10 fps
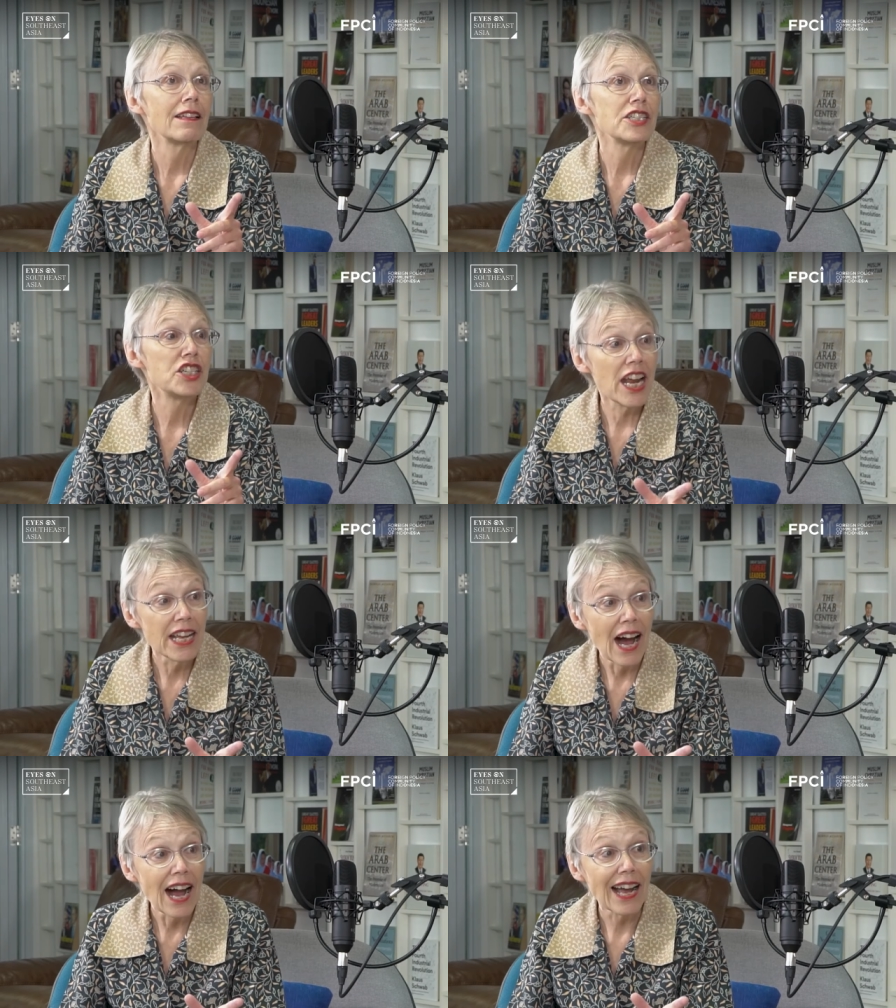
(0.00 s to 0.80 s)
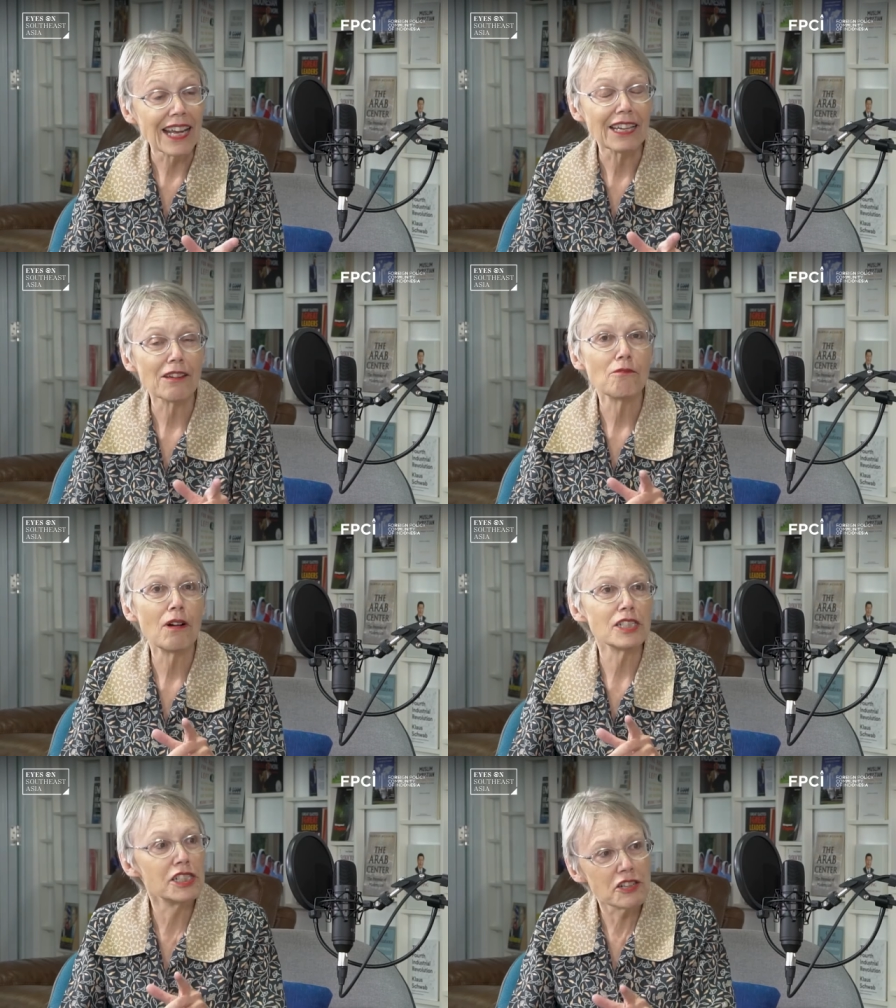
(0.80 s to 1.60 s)
JI
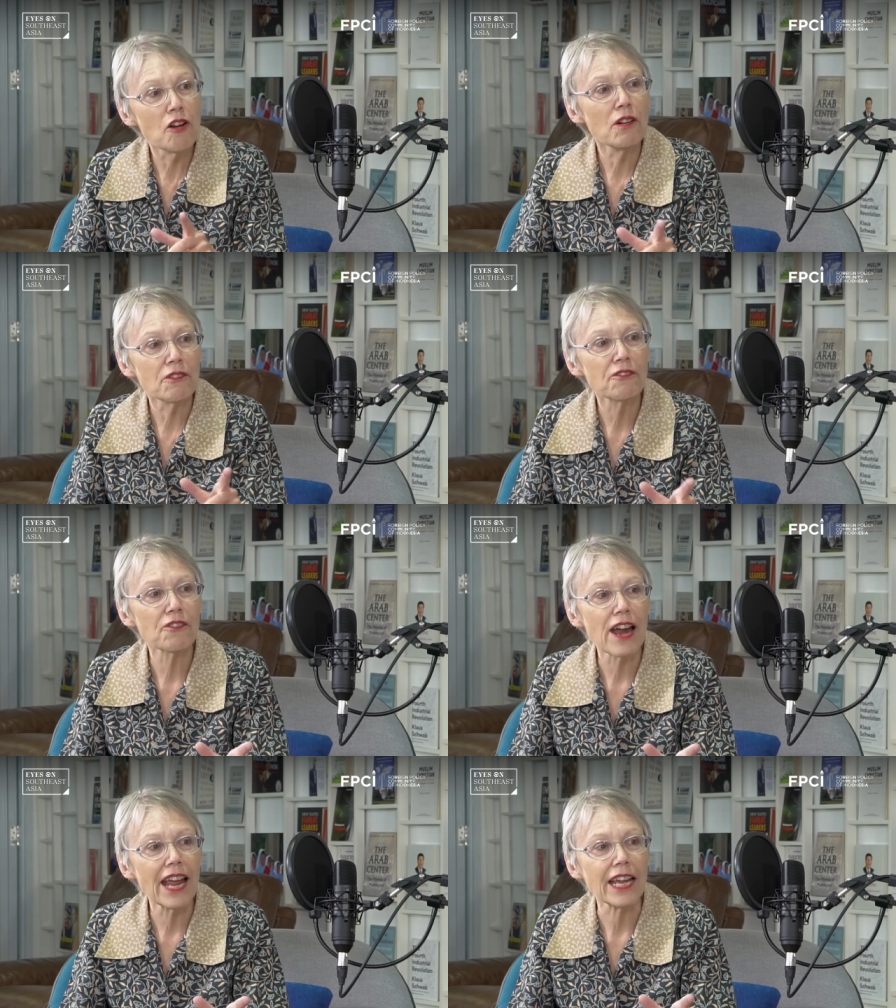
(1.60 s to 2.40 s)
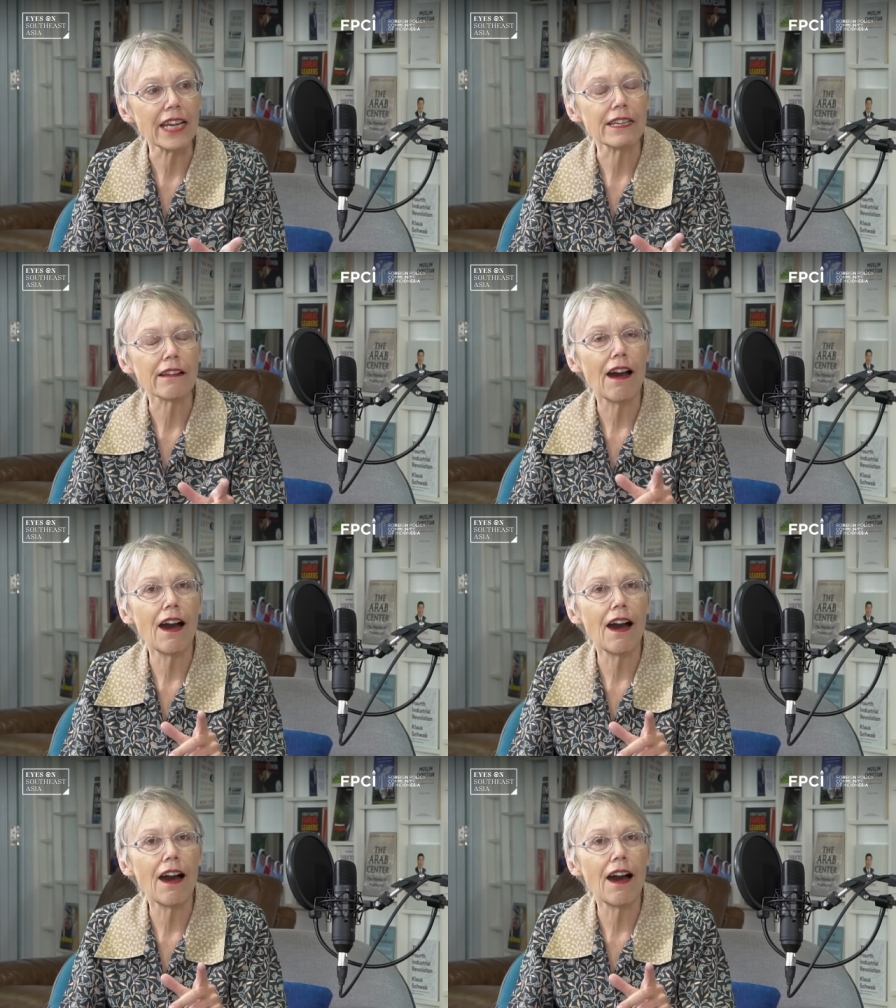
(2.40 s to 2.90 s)
was so afraid